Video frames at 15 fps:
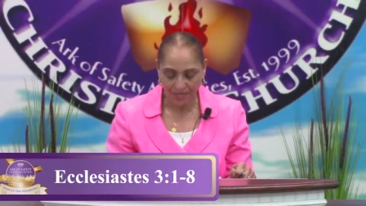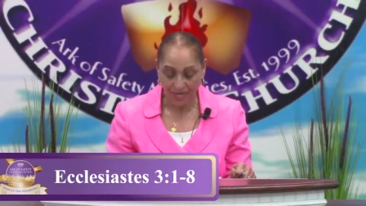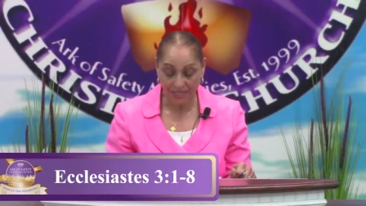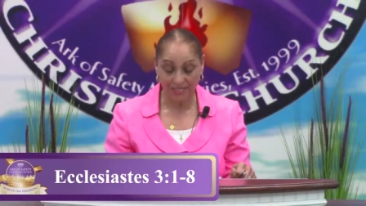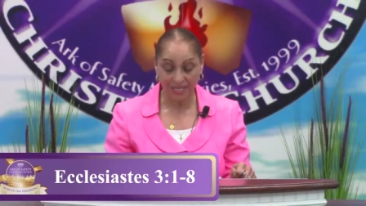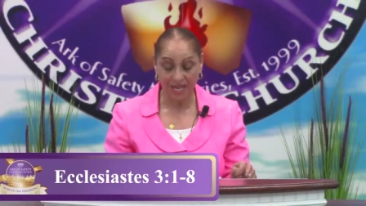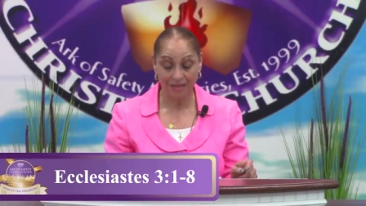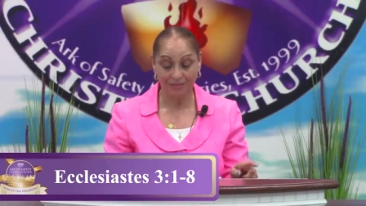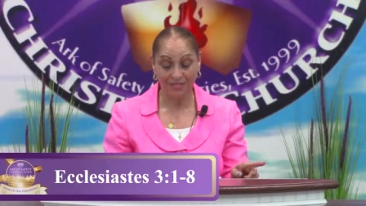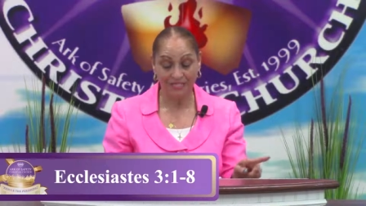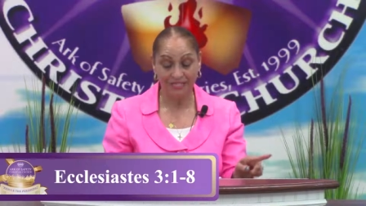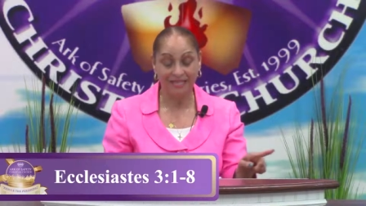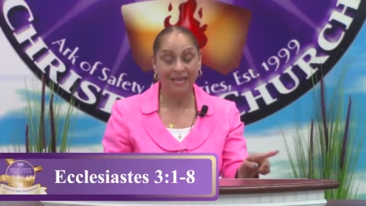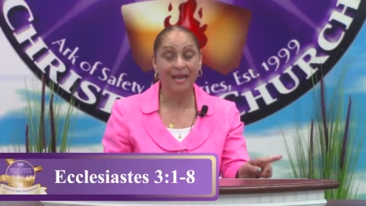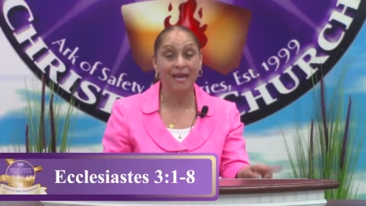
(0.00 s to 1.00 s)
a time to
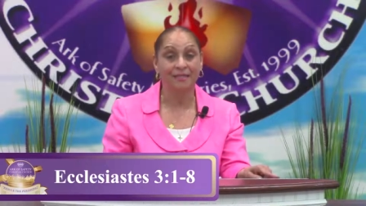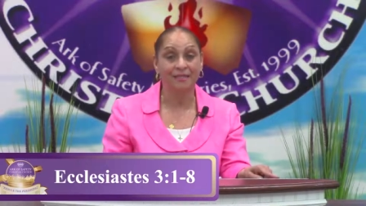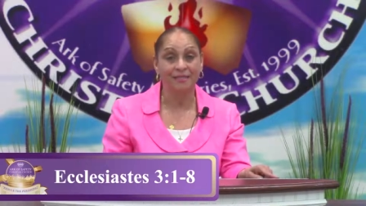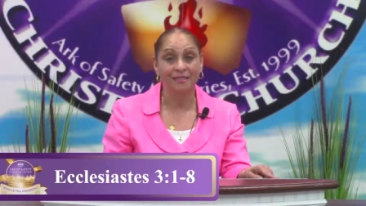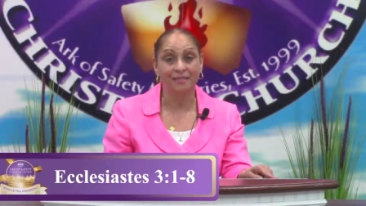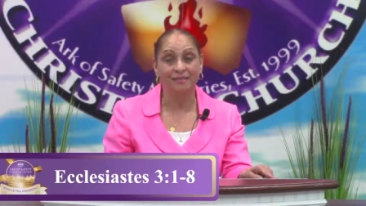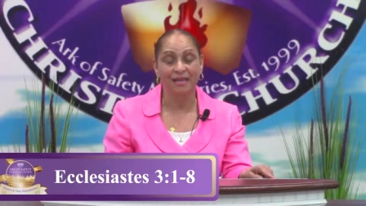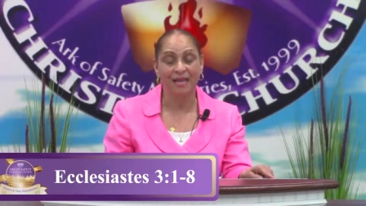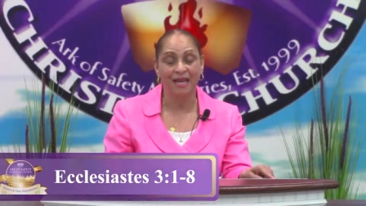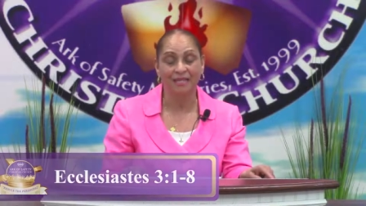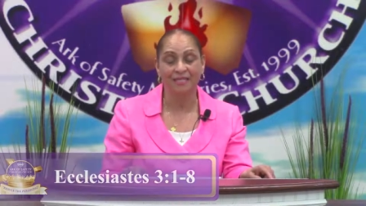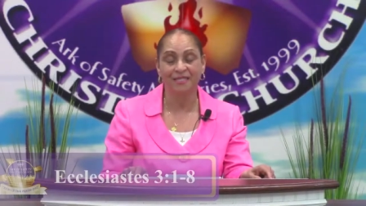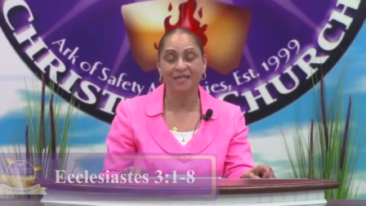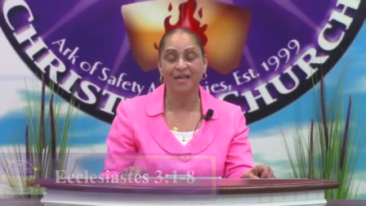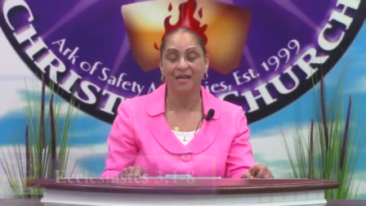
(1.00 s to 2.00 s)
get and
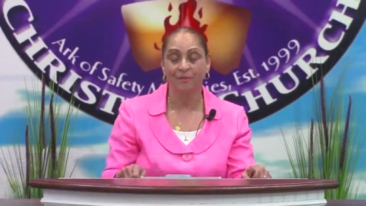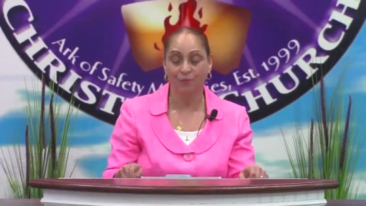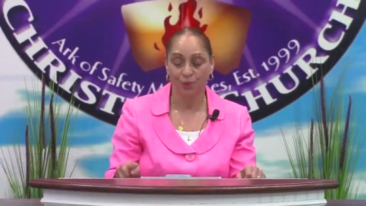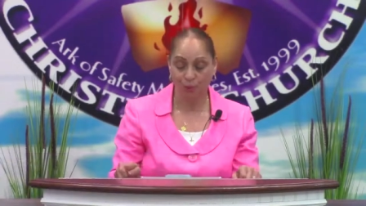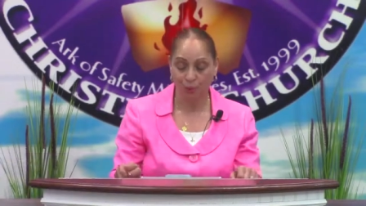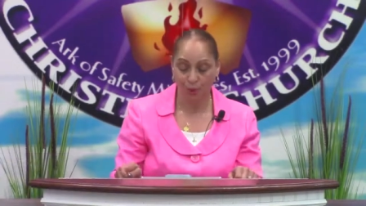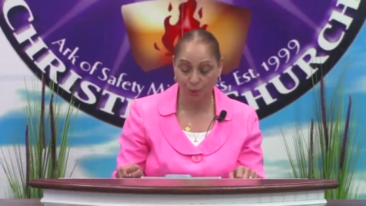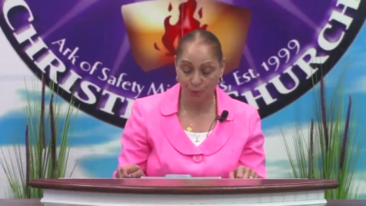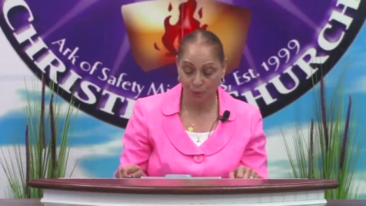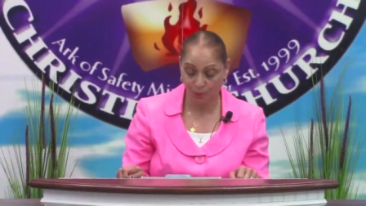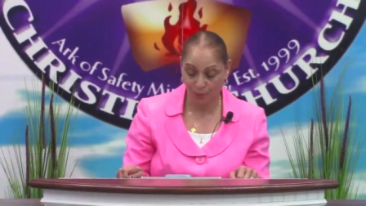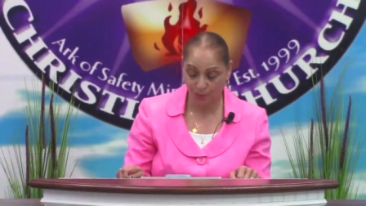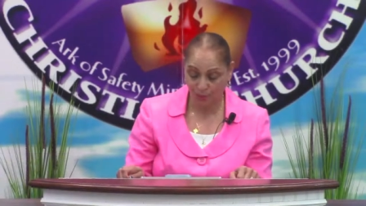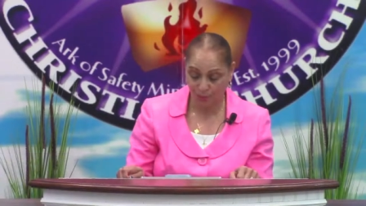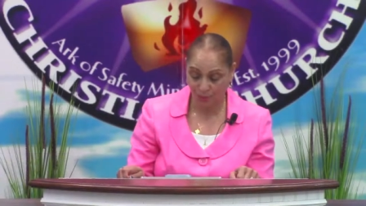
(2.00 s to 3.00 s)
a time to
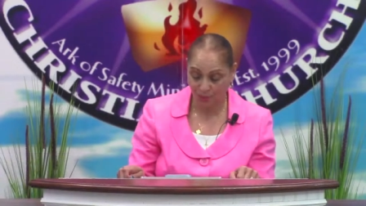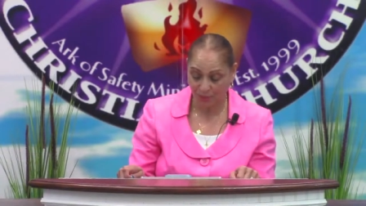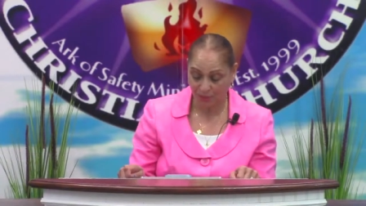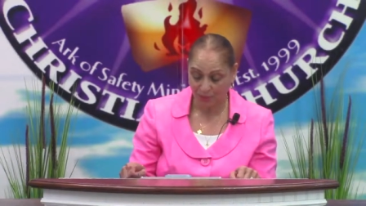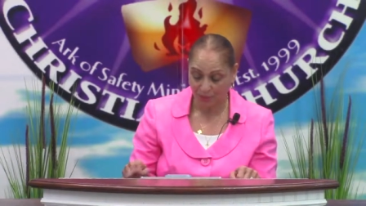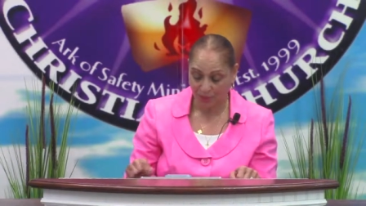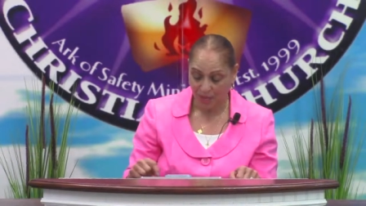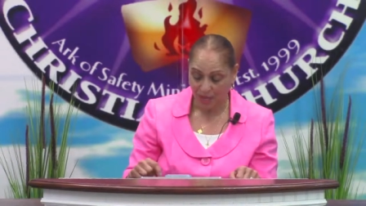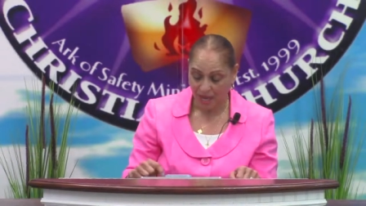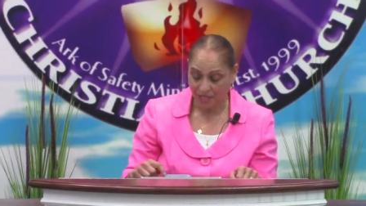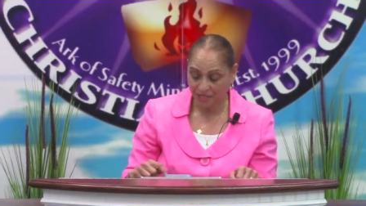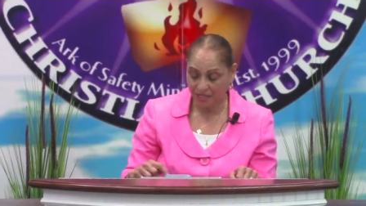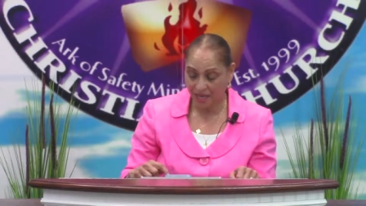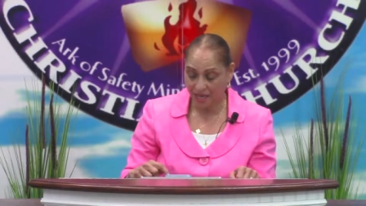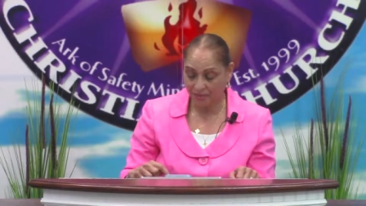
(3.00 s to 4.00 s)
lose, a
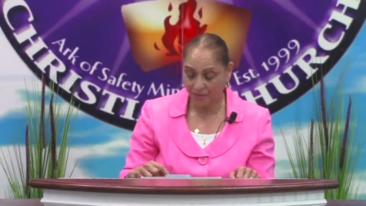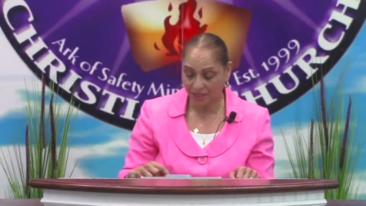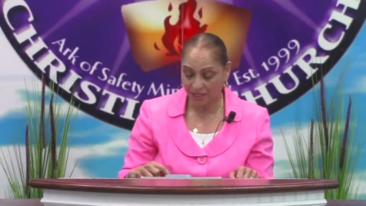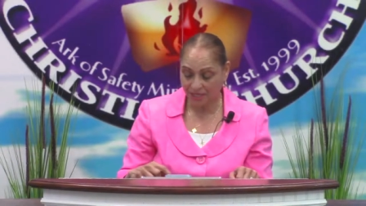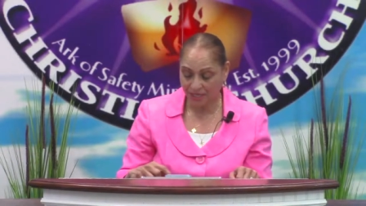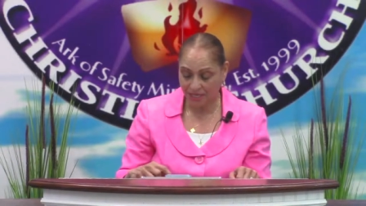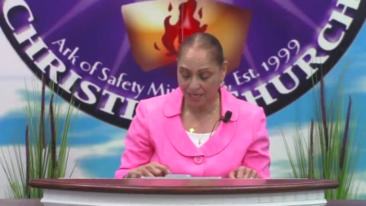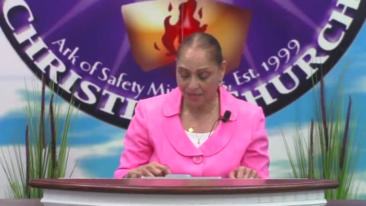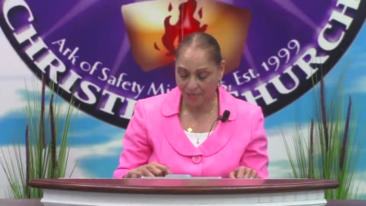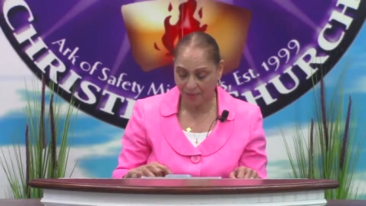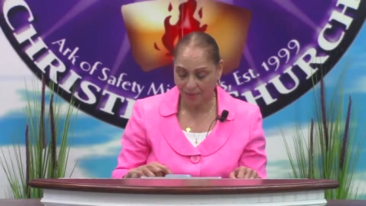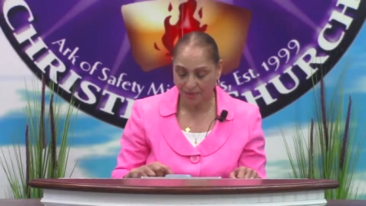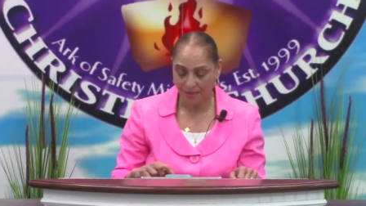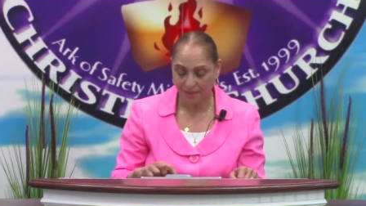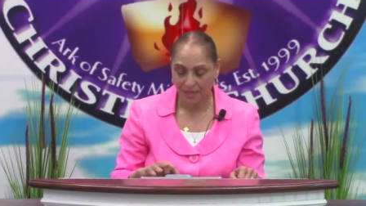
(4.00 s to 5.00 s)
time to keep
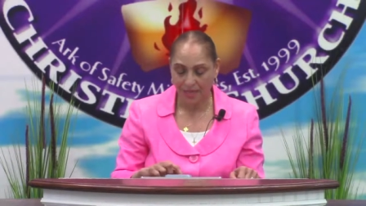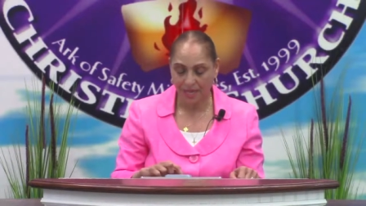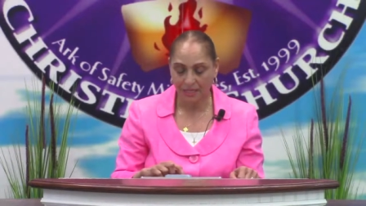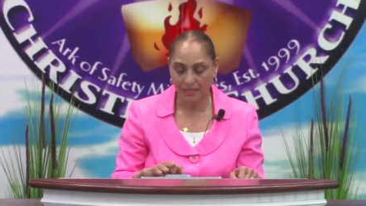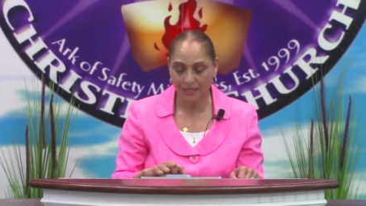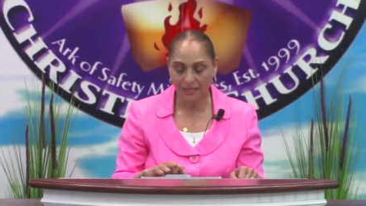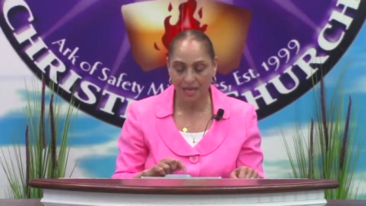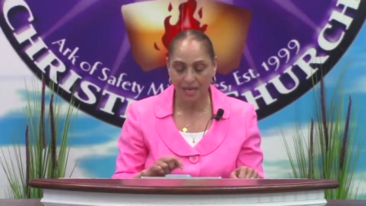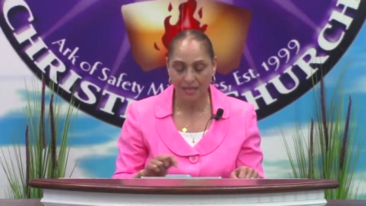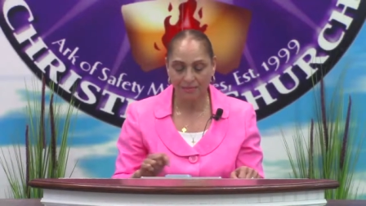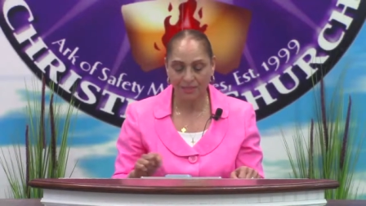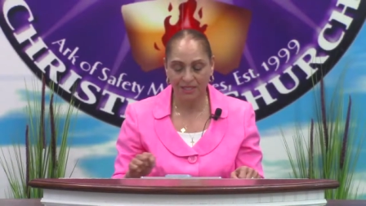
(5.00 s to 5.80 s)
and a time